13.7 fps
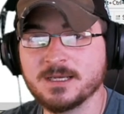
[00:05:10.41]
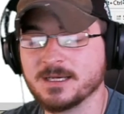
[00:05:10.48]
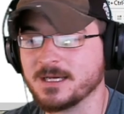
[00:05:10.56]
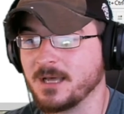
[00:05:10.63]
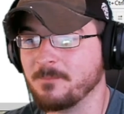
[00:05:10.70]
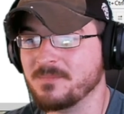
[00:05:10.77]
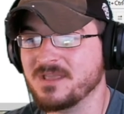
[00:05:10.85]

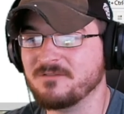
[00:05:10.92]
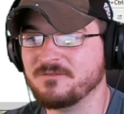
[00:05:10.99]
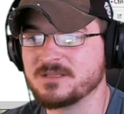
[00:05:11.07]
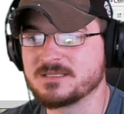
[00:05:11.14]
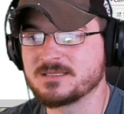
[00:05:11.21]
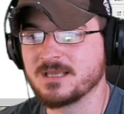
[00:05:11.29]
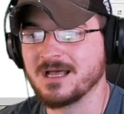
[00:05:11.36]
Um, if
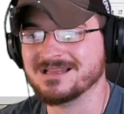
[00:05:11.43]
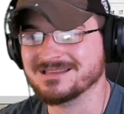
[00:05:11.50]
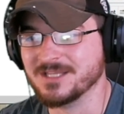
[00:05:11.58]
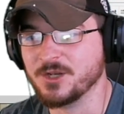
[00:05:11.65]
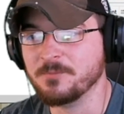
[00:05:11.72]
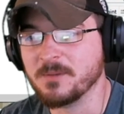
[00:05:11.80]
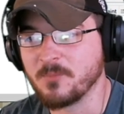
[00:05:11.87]
it's a
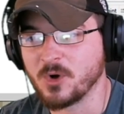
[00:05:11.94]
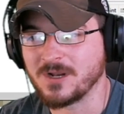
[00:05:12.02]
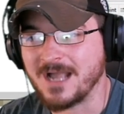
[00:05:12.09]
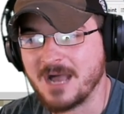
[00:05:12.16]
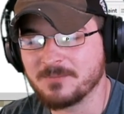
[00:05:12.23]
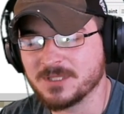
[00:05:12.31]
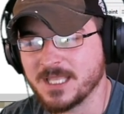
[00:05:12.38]
little bit more
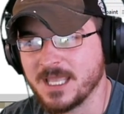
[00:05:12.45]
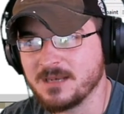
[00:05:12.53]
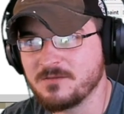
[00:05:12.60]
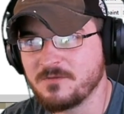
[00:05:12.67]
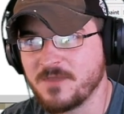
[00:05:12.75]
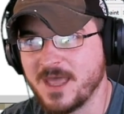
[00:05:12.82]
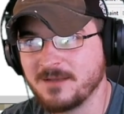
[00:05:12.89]
complicated
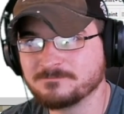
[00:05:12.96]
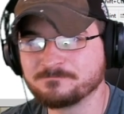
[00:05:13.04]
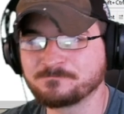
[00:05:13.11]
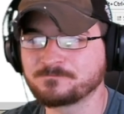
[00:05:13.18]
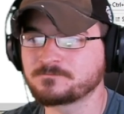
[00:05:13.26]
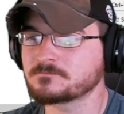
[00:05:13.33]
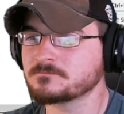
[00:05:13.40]
than that,
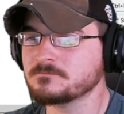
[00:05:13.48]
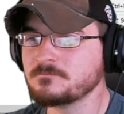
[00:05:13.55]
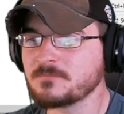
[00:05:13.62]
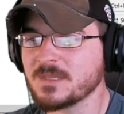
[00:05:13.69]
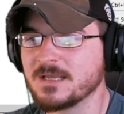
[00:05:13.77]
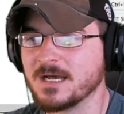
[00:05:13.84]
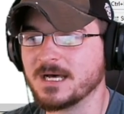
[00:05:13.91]

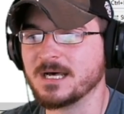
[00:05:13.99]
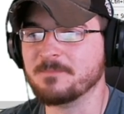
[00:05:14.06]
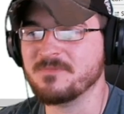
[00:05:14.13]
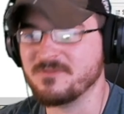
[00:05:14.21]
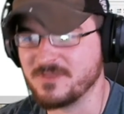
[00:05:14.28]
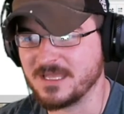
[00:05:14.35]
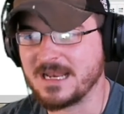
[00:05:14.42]

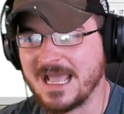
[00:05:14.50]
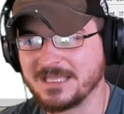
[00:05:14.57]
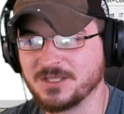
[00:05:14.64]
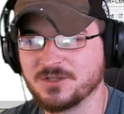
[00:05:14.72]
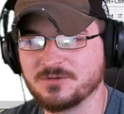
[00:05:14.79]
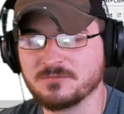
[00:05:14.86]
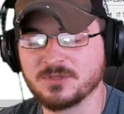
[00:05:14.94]
um, then I
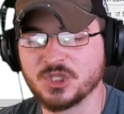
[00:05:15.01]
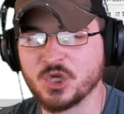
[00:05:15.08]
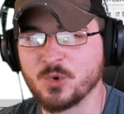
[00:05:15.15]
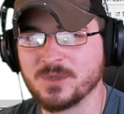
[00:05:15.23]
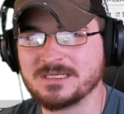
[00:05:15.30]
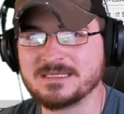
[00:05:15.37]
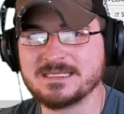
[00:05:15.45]
can
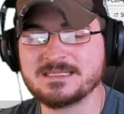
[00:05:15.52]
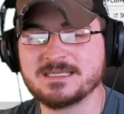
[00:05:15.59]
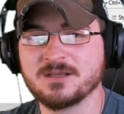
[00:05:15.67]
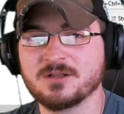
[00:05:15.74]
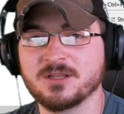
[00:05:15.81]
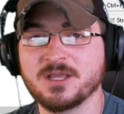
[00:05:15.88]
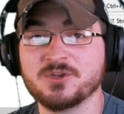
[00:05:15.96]
go into
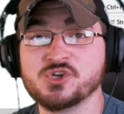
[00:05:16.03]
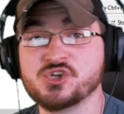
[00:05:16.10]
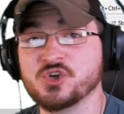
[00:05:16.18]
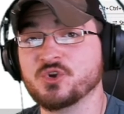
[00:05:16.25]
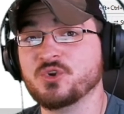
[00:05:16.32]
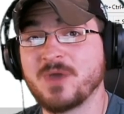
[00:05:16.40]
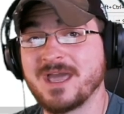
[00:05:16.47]
detail and
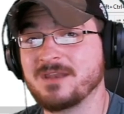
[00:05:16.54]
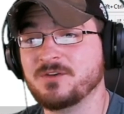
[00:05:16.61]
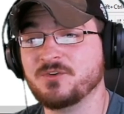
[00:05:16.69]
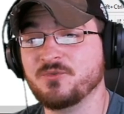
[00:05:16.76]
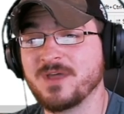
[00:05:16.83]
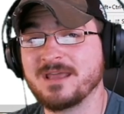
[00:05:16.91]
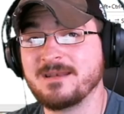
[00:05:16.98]
show you how to
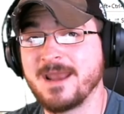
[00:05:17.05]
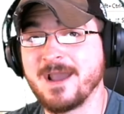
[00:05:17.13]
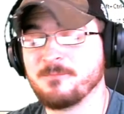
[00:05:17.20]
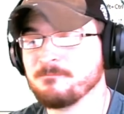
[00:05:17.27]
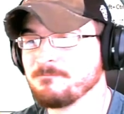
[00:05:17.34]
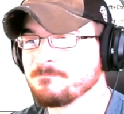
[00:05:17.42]
do that now.